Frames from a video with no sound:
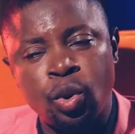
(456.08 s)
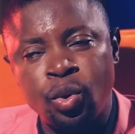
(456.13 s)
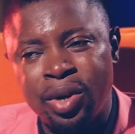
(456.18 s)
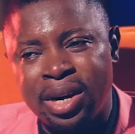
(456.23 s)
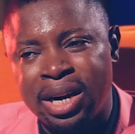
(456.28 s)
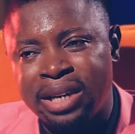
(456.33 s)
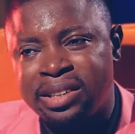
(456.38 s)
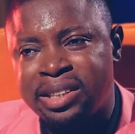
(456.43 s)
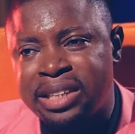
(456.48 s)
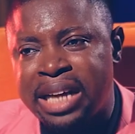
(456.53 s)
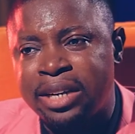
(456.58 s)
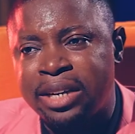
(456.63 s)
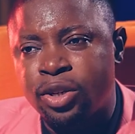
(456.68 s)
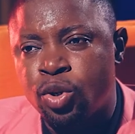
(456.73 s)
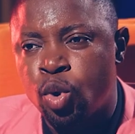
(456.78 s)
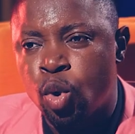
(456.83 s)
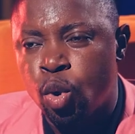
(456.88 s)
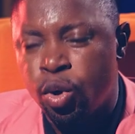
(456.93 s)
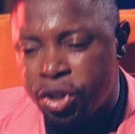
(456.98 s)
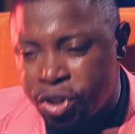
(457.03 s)
you can start
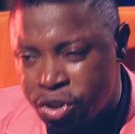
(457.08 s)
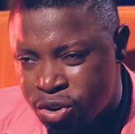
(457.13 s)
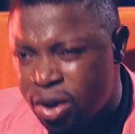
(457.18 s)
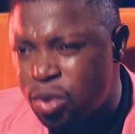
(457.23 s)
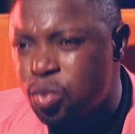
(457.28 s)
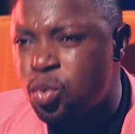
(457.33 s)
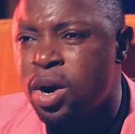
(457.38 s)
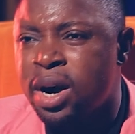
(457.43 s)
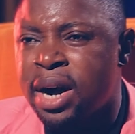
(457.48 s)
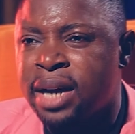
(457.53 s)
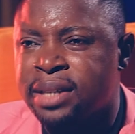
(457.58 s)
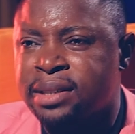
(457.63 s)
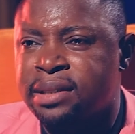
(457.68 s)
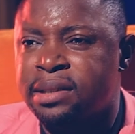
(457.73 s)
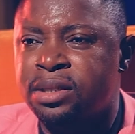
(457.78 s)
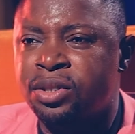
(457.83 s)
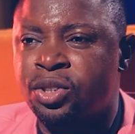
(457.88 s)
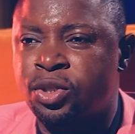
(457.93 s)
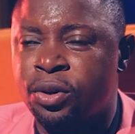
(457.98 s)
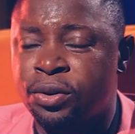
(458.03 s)
growing. Join workers in
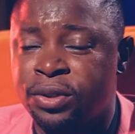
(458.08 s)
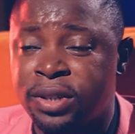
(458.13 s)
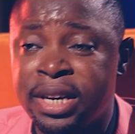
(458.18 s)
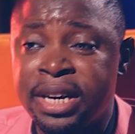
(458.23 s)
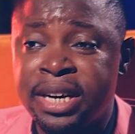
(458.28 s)
the church.